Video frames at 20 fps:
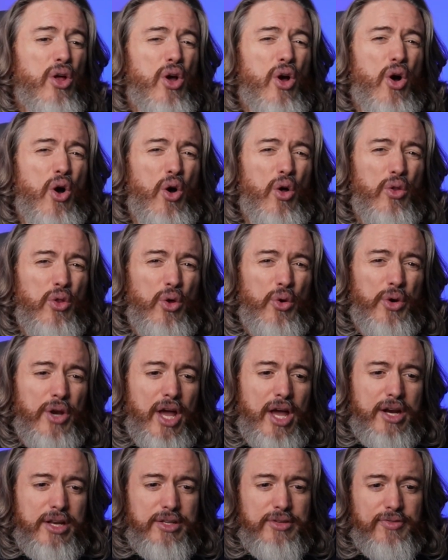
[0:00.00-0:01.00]
although
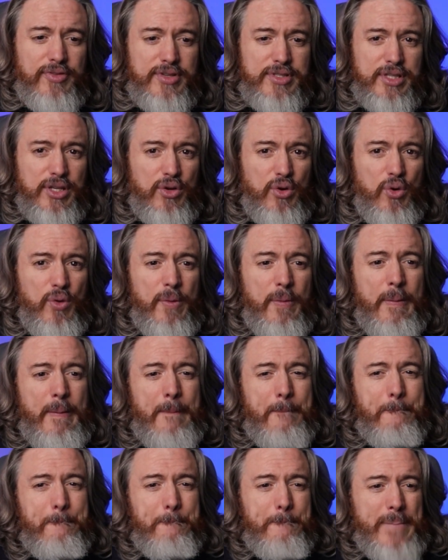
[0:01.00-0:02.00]
not as physical,
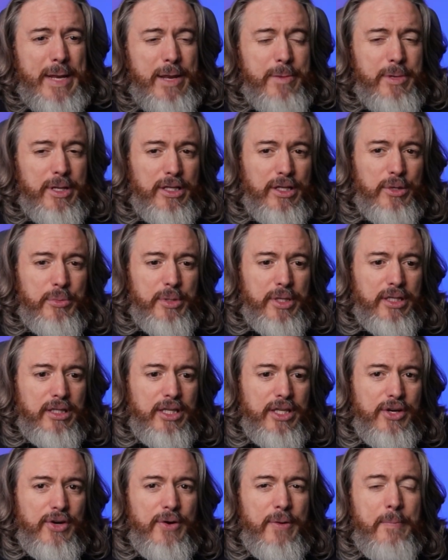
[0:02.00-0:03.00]
maybe a little bit
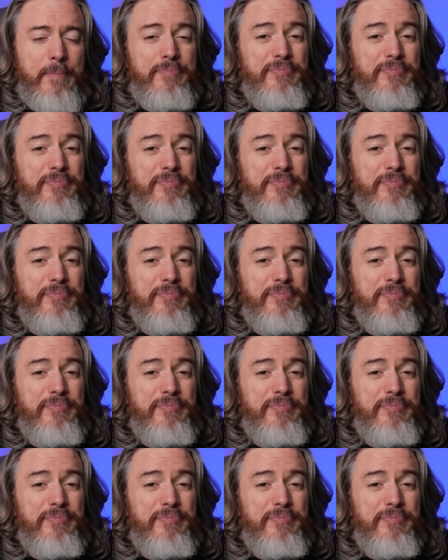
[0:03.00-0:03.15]
cleaner.